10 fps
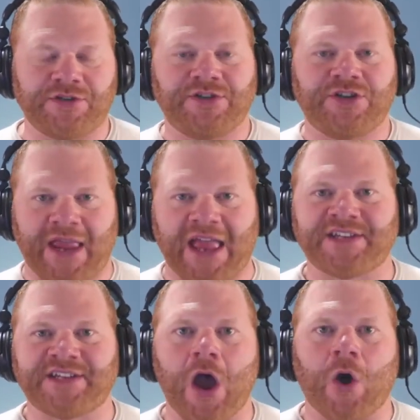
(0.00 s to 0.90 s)
doing
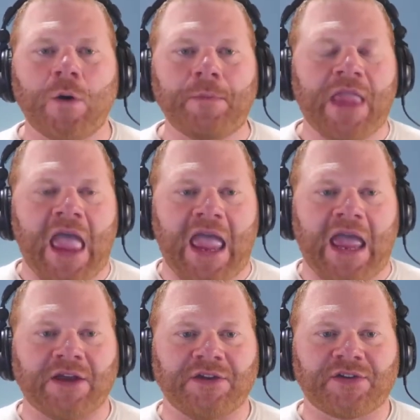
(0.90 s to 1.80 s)
SEO.
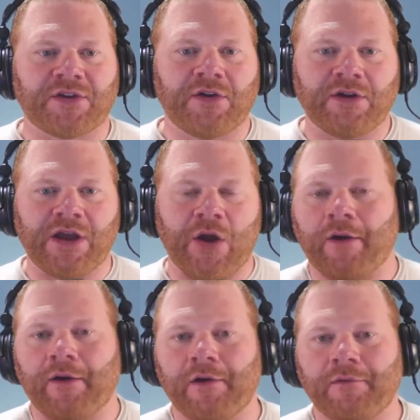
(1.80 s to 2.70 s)
And,
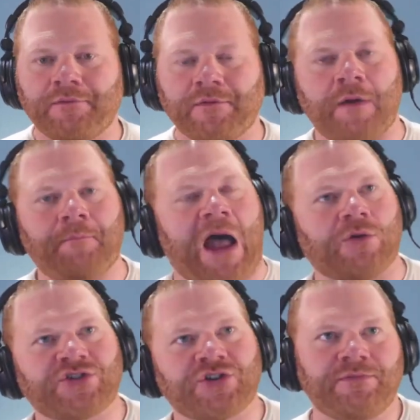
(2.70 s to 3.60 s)

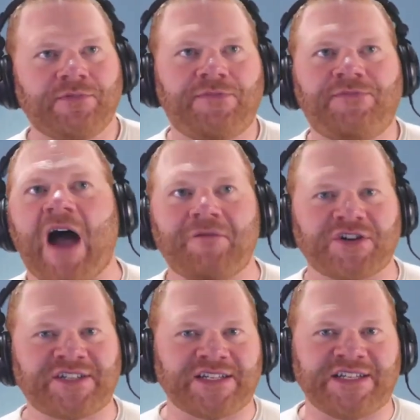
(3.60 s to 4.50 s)
about 5 or
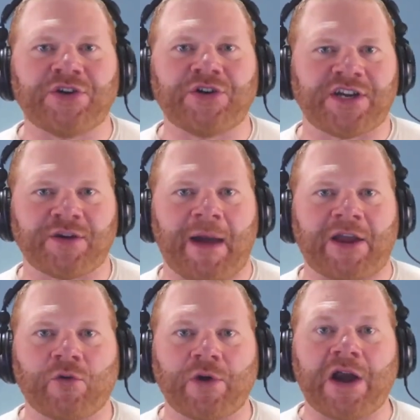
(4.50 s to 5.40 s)
6 years into my
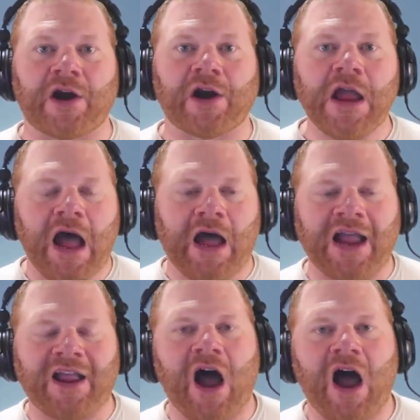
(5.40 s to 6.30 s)
career, I
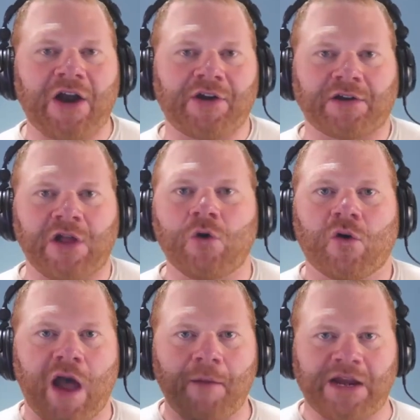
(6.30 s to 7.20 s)
got hired at a local
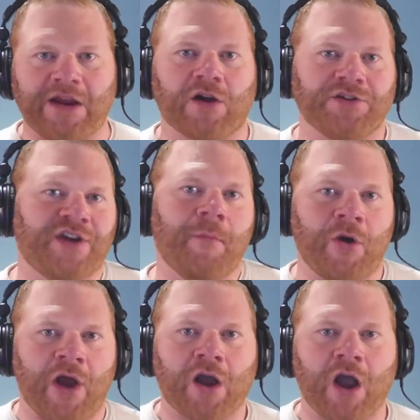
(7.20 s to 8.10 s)
company called
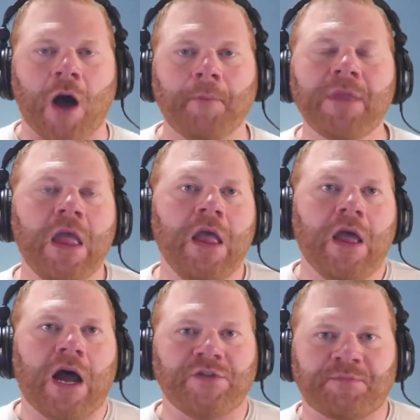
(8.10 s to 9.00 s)
Domo.com.
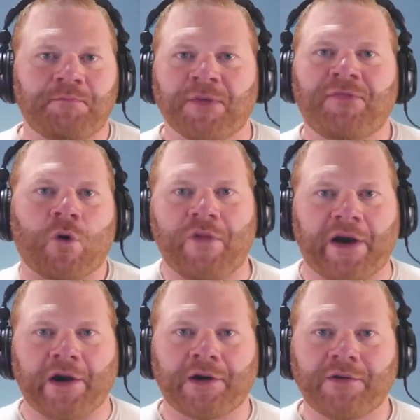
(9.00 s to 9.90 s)
It was before
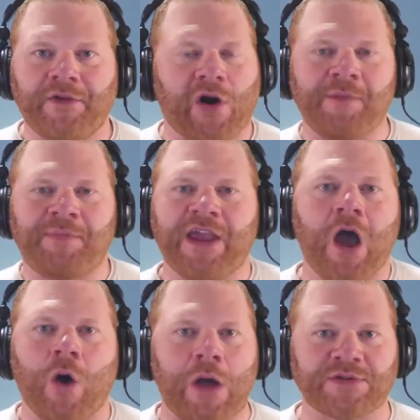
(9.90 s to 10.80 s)
their
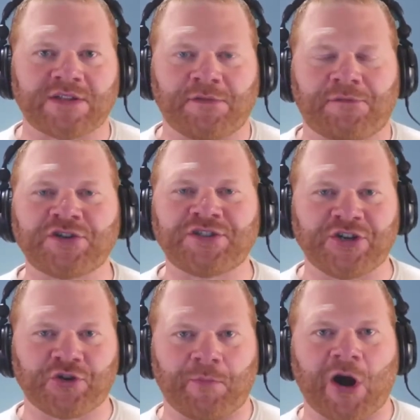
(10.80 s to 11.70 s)
IPO. I was the first
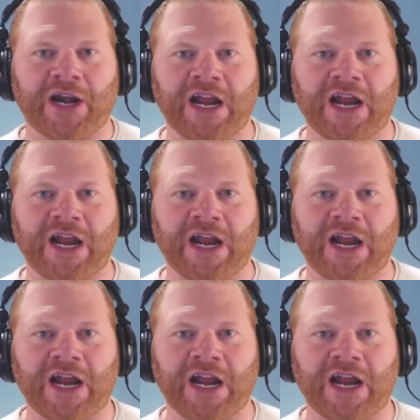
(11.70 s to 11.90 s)
digital marketing